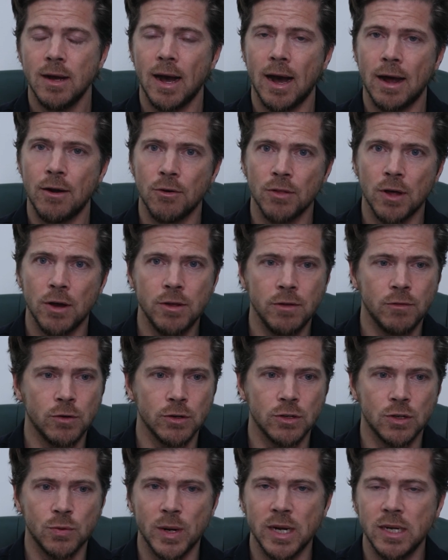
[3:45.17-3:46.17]
And although you've
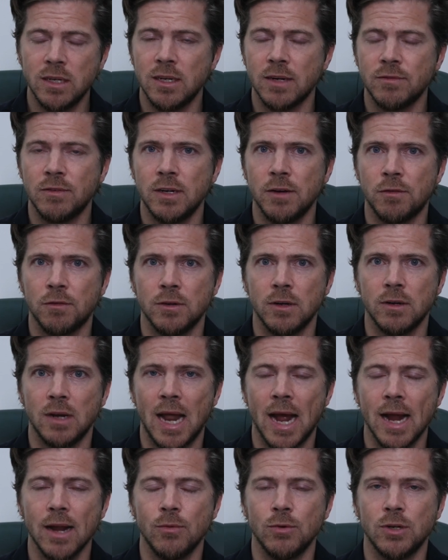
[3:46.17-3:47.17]
got 27 different
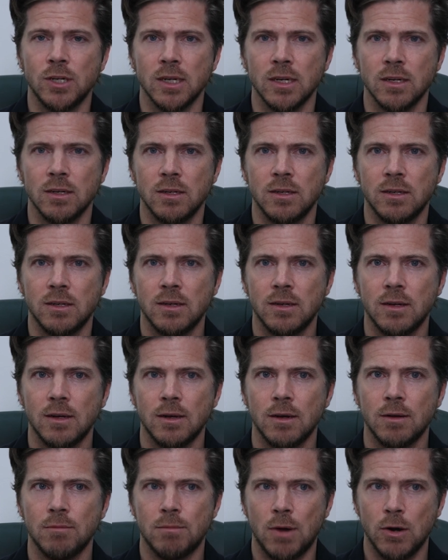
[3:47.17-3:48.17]
languages,
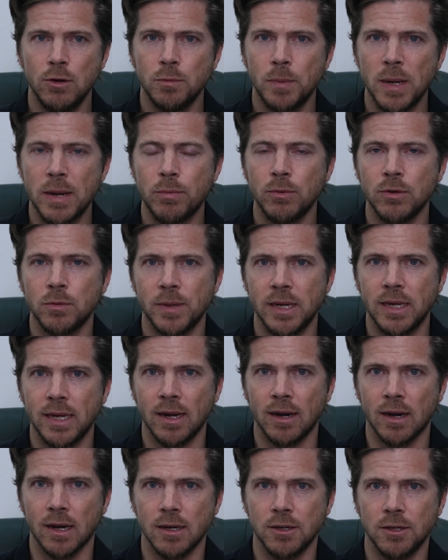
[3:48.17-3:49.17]
most people speak
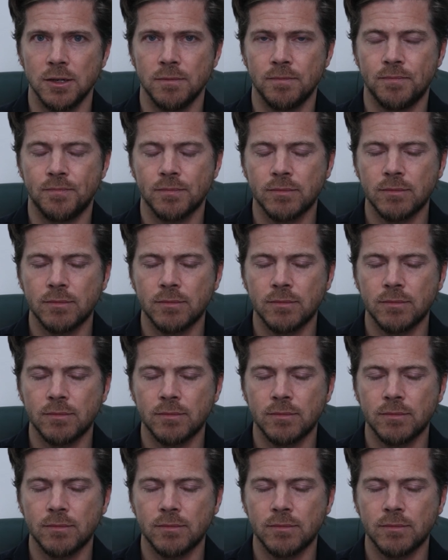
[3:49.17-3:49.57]
English.